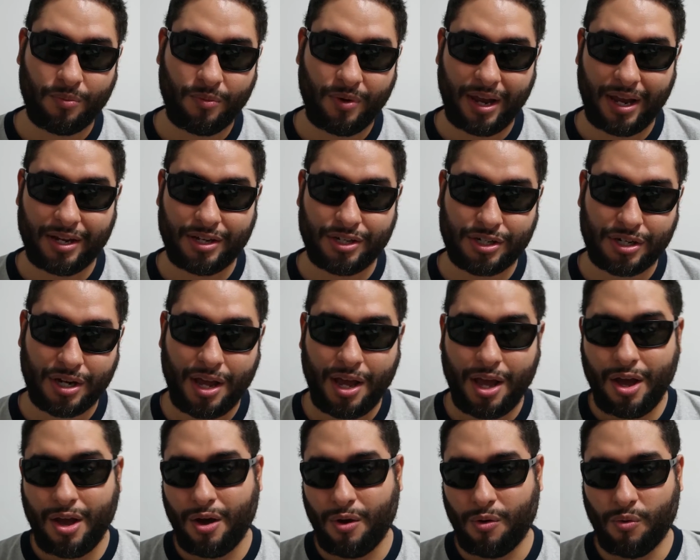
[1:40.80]
range,
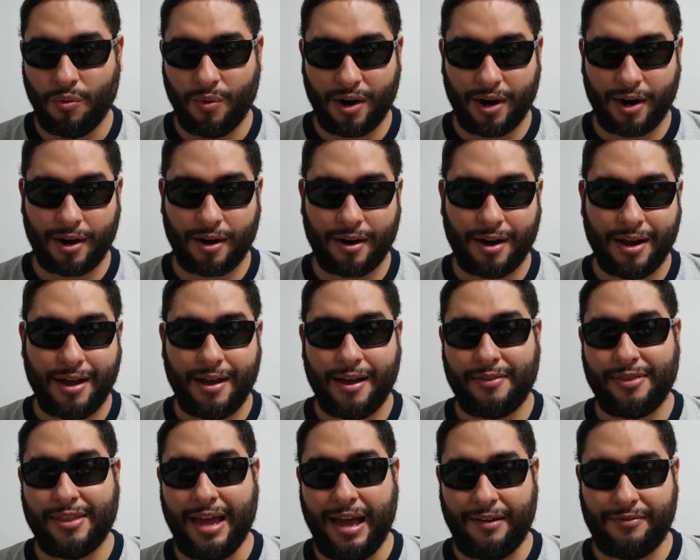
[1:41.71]
where
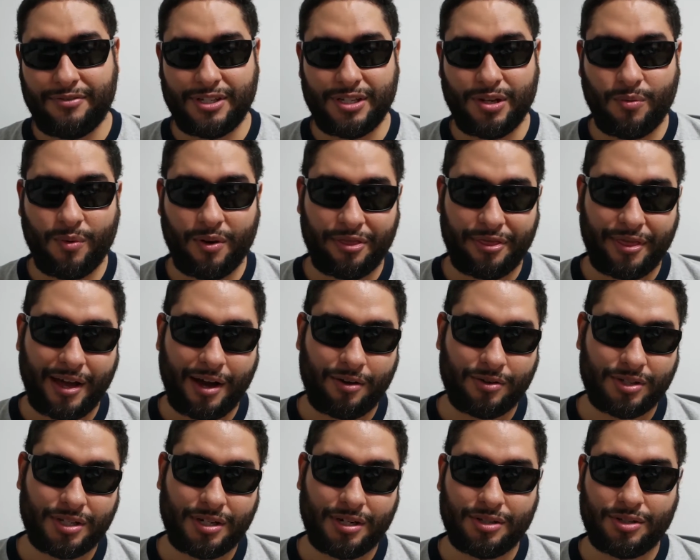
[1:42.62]
the
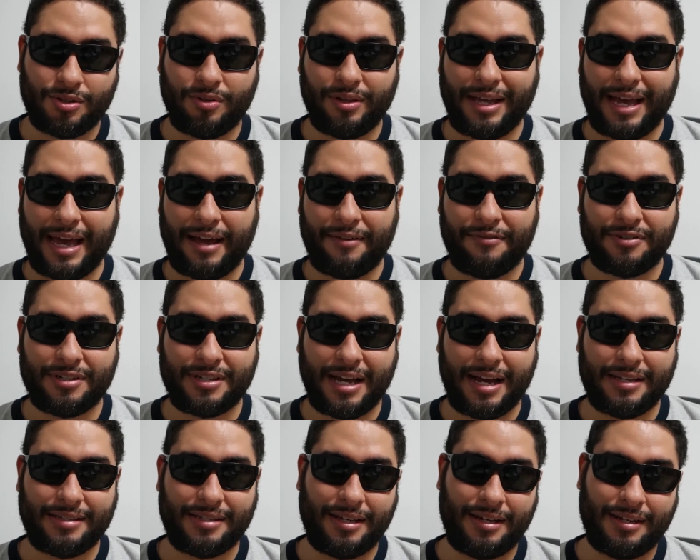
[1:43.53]
FZ1000 is only
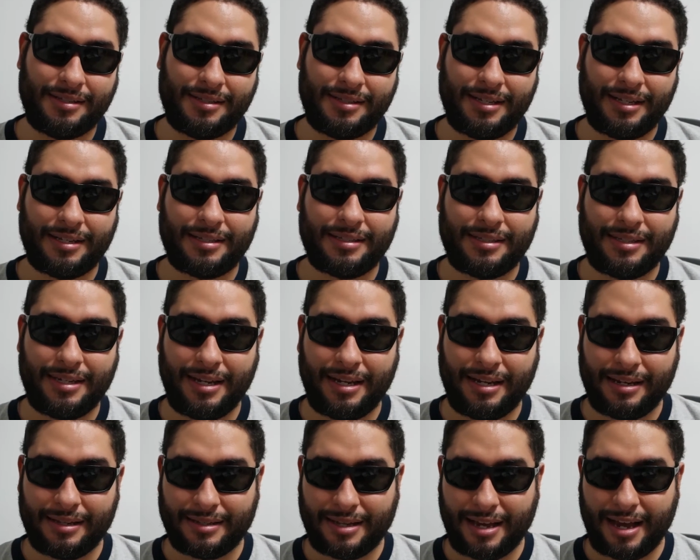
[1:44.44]
advertised at a
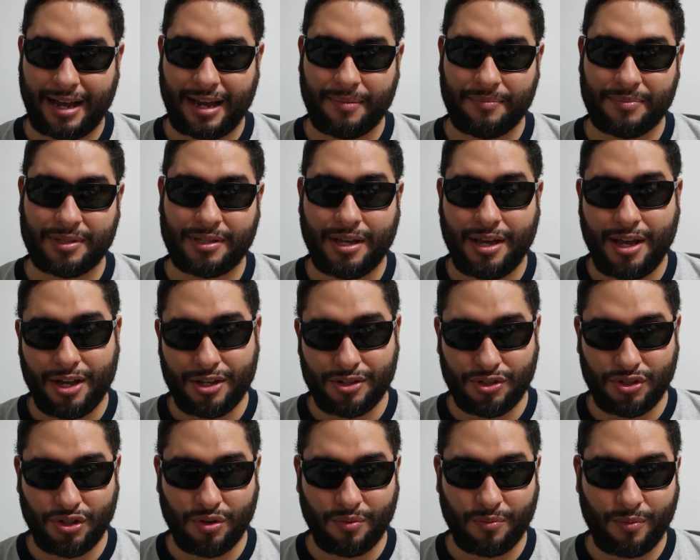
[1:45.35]
16 times
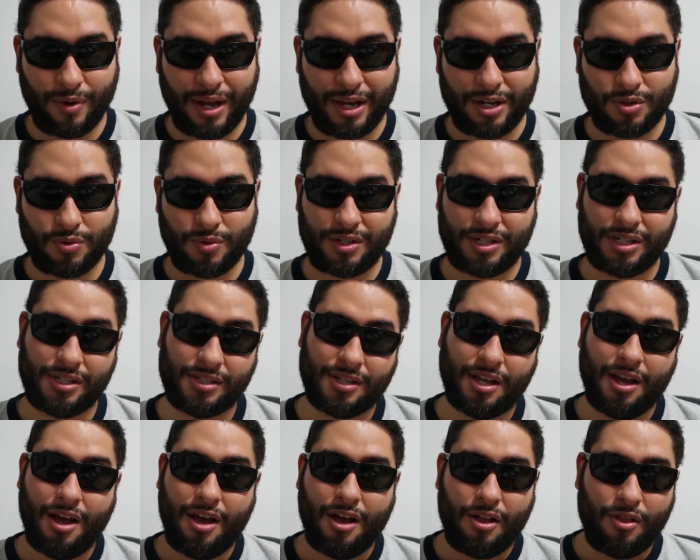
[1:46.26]
zoom range, which is
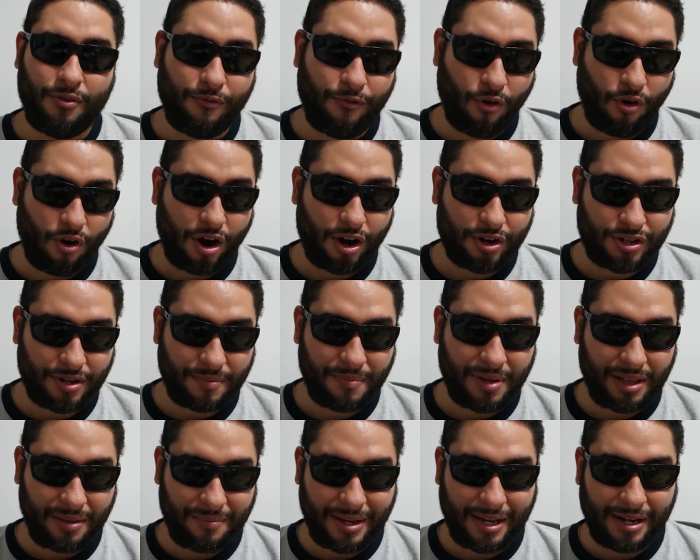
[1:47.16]
400
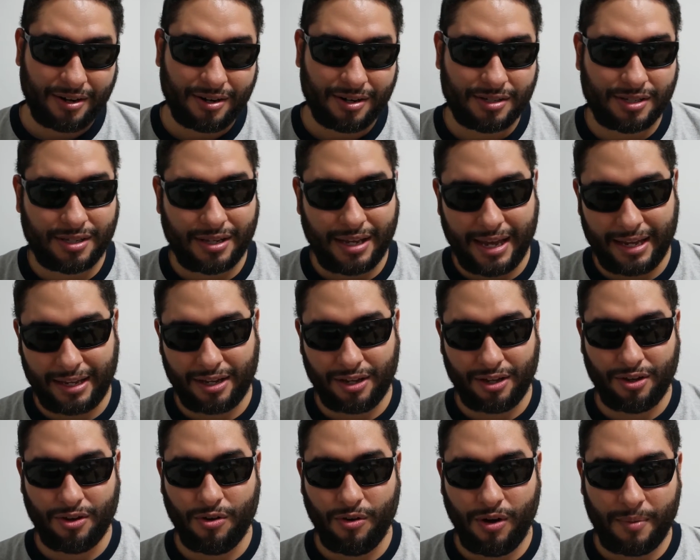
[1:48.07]
millimeters it can
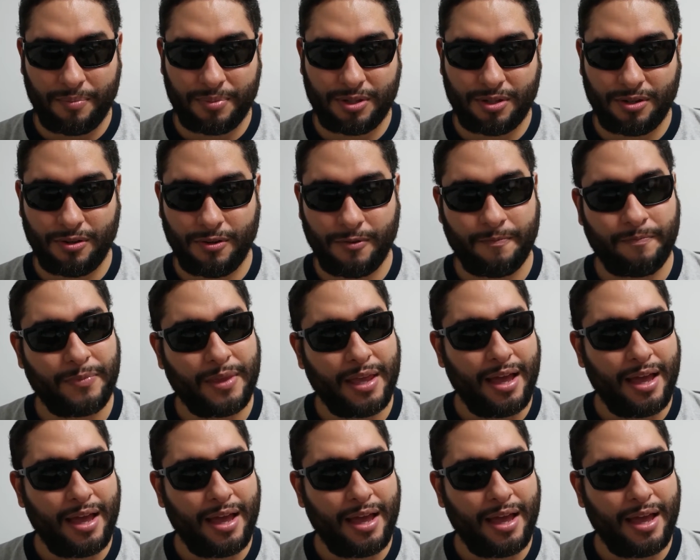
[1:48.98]
go up to.